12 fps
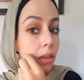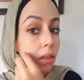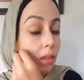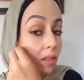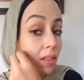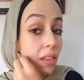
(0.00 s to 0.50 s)

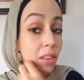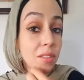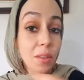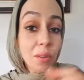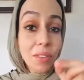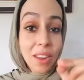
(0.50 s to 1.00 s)
This thing is
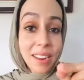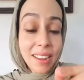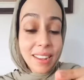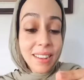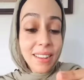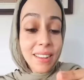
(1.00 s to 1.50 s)
so
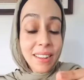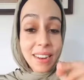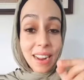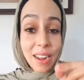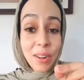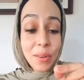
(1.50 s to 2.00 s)
tiny
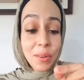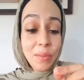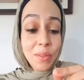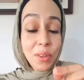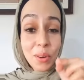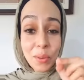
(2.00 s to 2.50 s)
now.
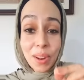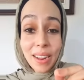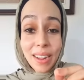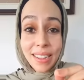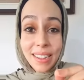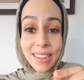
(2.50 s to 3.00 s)
You know
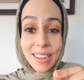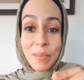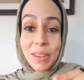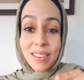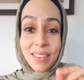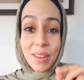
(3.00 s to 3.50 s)
why?
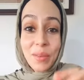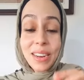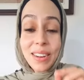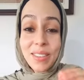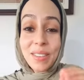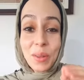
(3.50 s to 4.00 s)
Because I
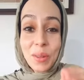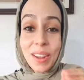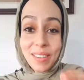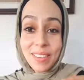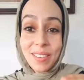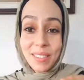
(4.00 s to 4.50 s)
waited so long
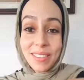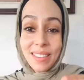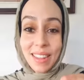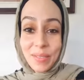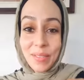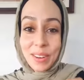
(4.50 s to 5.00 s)
to do this
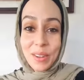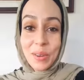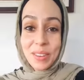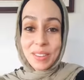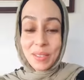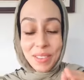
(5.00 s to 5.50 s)
live video
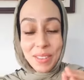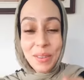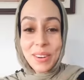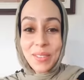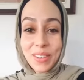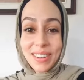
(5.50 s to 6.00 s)
because I was so
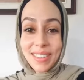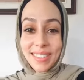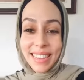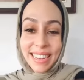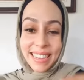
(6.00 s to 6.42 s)
nervous.